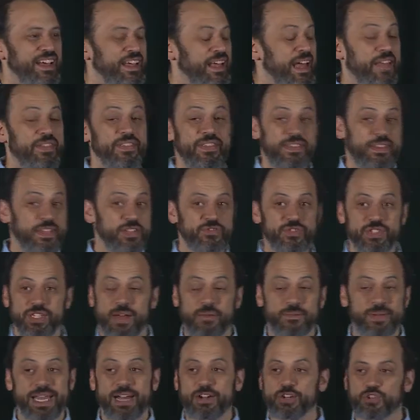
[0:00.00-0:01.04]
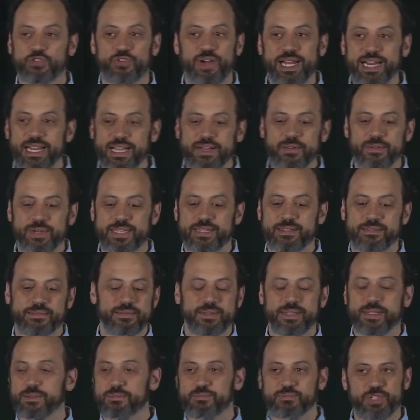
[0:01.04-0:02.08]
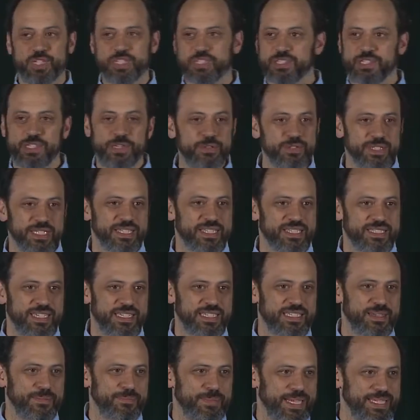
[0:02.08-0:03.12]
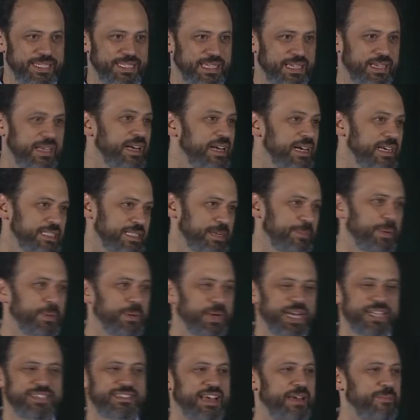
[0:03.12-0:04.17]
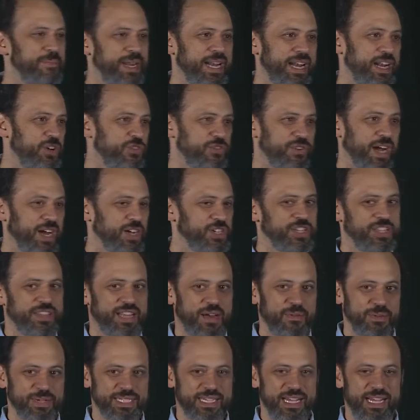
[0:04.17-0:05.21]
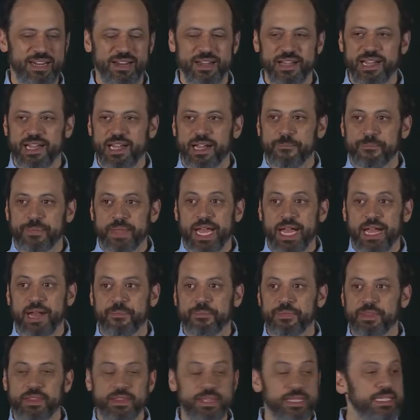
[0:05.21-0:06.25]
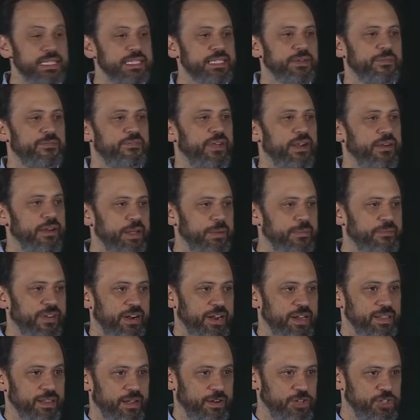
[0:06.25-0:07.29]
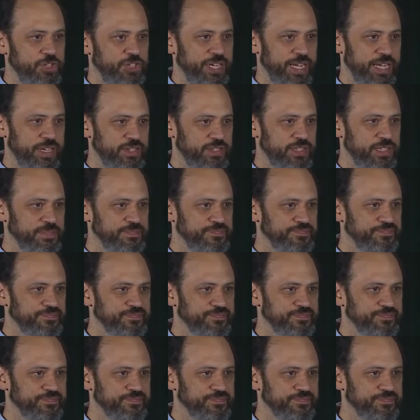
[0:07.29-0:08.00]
And this was without training, with just using the system, basically. Some people got a 10-minute introduction. That was it. And this is a very, very large change.